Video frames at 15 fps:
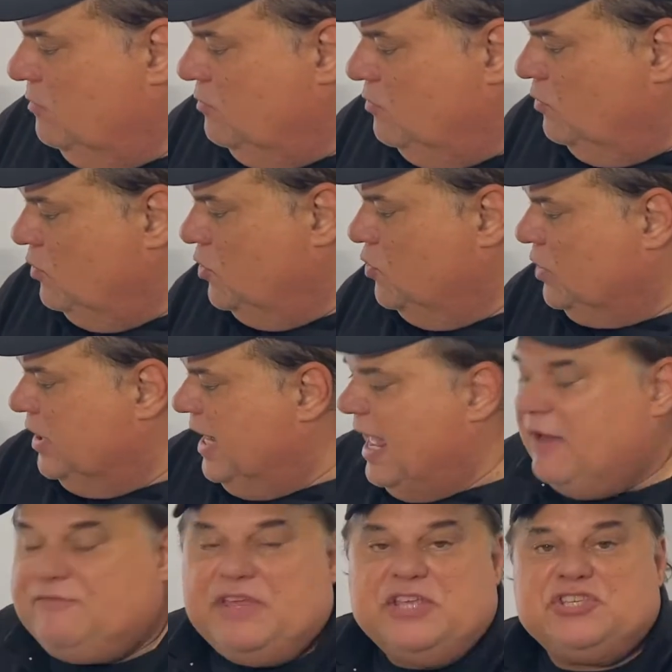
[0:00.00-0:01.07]
you can
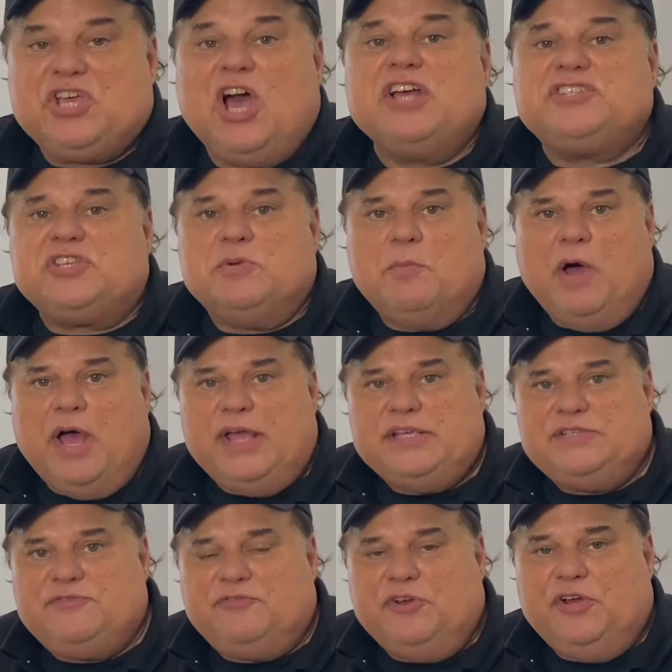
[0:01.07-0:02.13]
have these
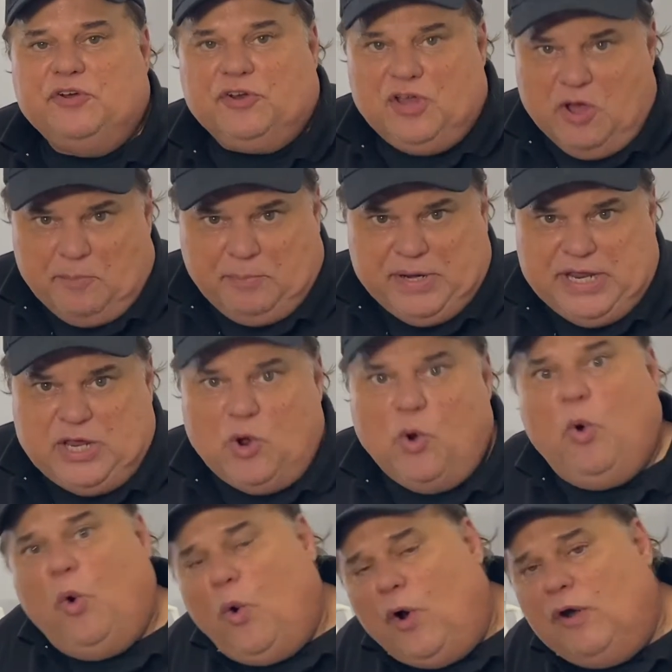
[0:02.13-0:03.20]
customized for your company
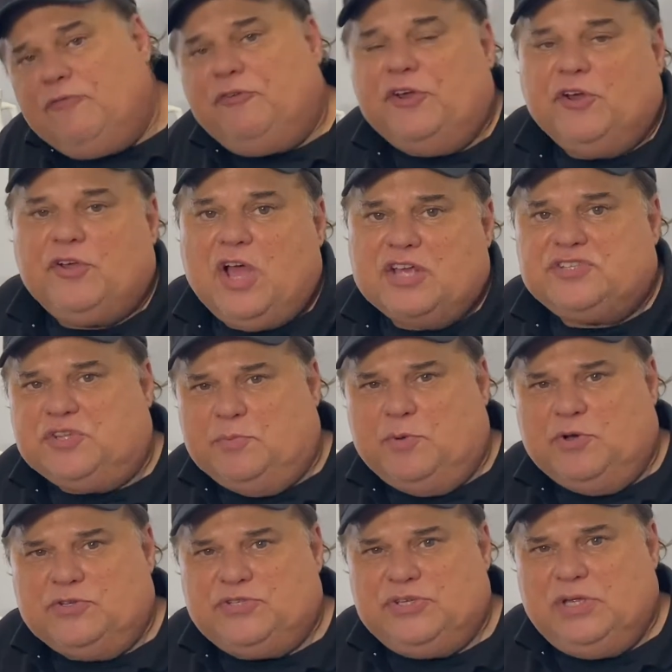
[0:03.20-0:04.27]
or for your
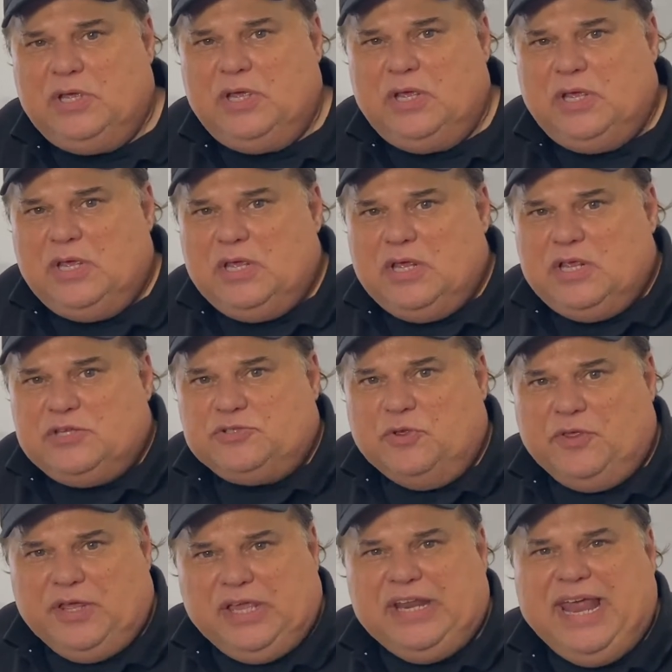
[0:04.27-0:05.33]
customers. So
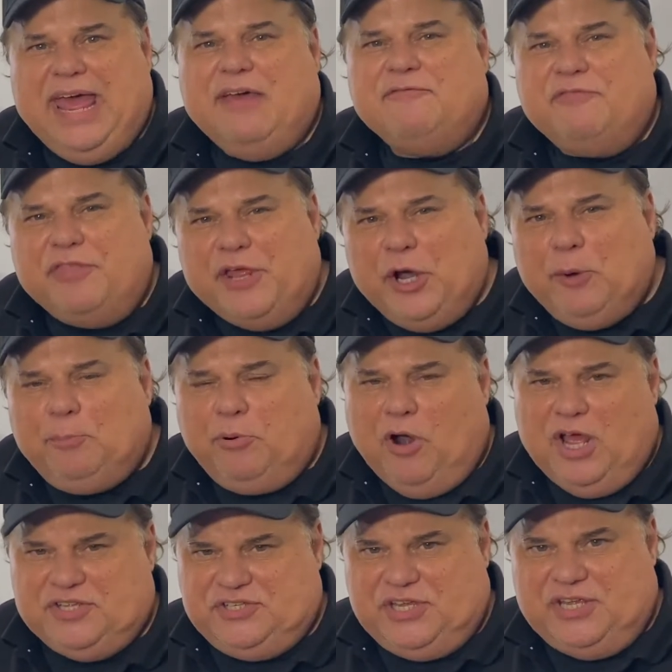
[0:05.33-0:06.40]
they can have their
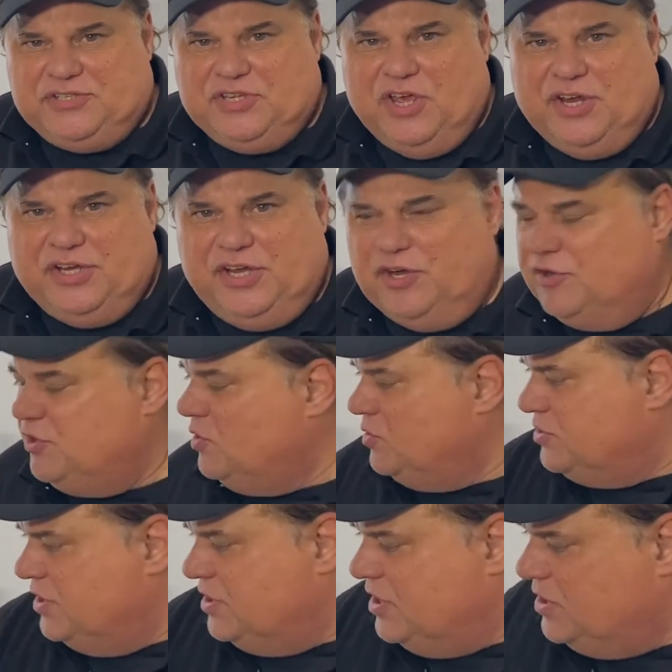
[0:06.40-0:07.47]
process on here
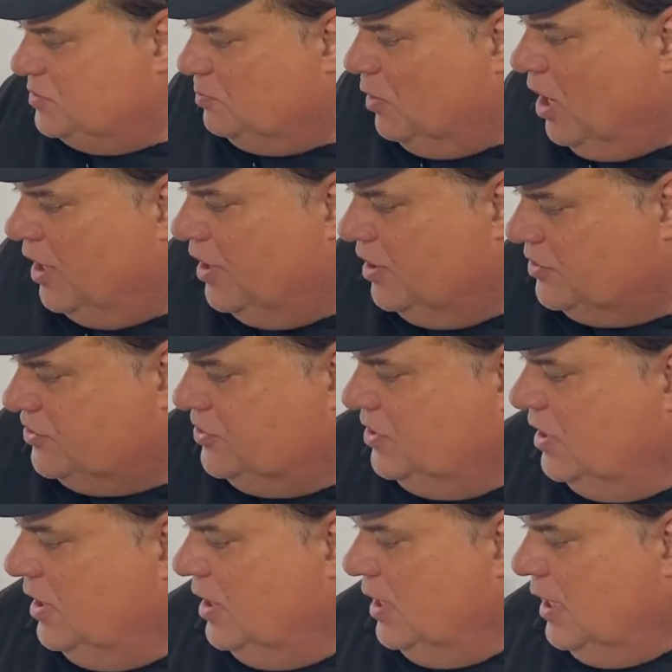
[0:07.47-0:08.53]
using these products,
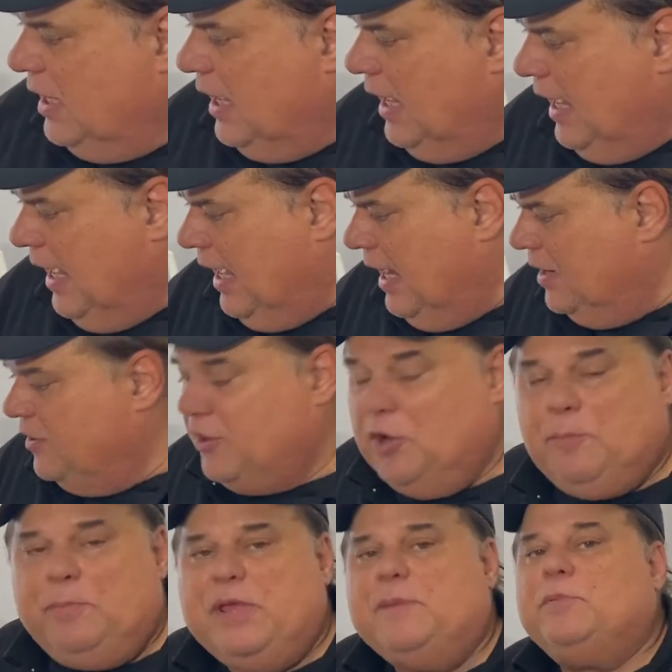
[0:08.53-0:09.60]
and their
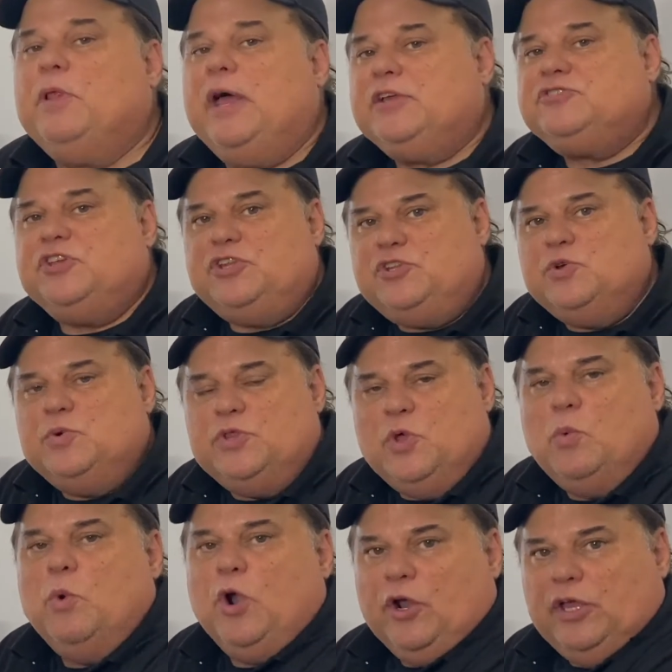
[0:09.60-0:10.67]
people actually doing the
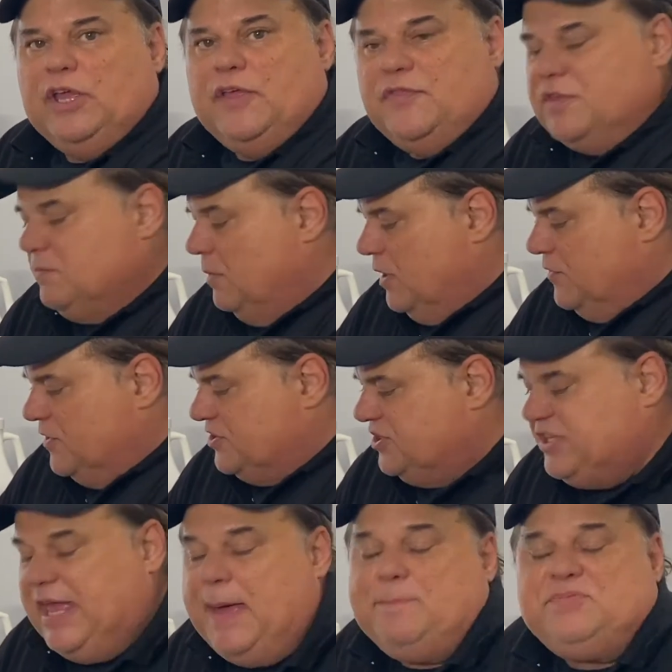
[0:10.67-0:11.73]
work in the
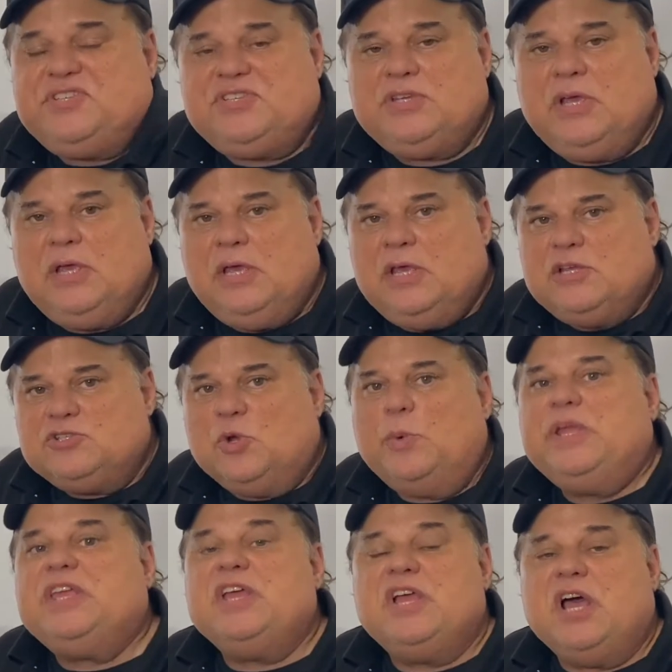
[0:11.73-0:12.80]
steps. So we
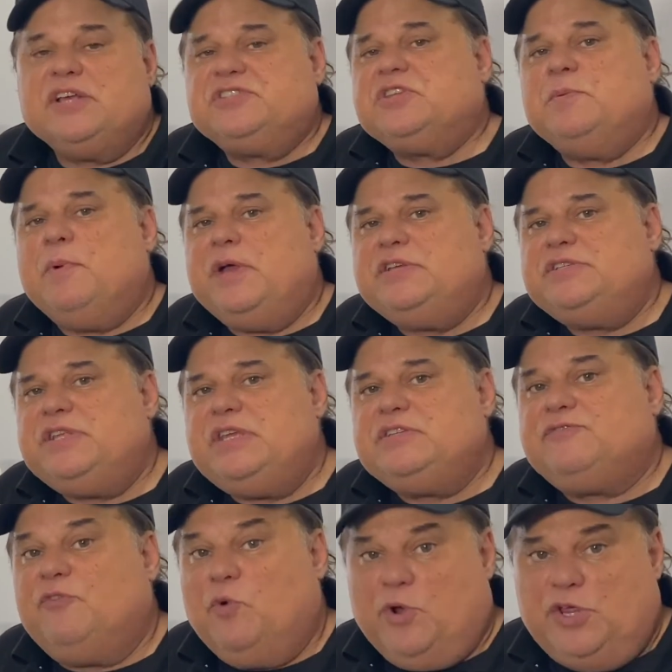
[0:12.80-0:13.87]
can customize these
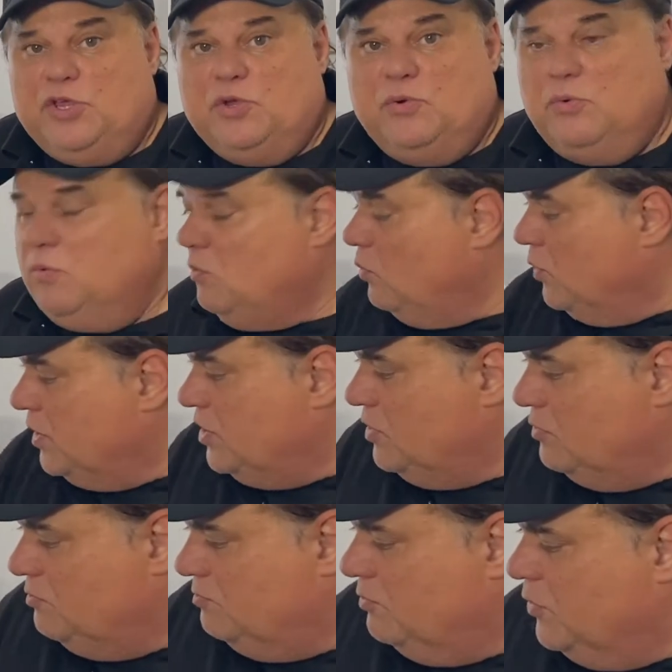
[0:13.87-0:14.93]
for you when you
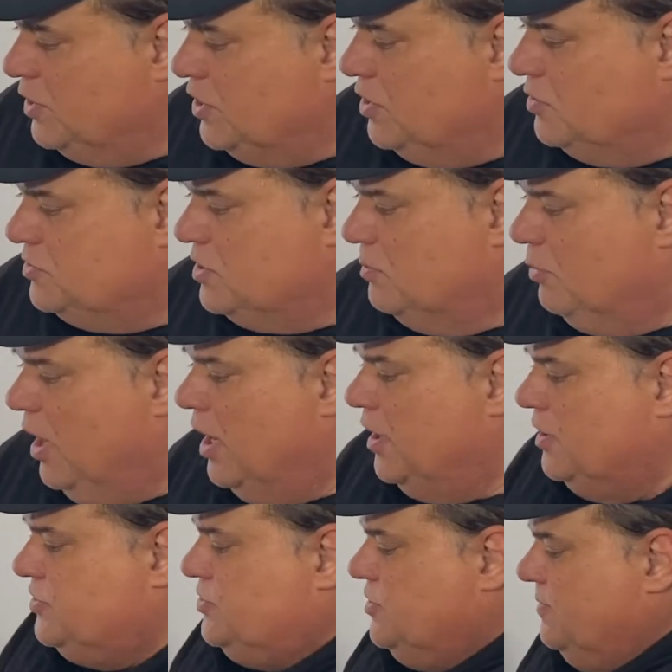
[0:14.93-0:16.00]
use the products.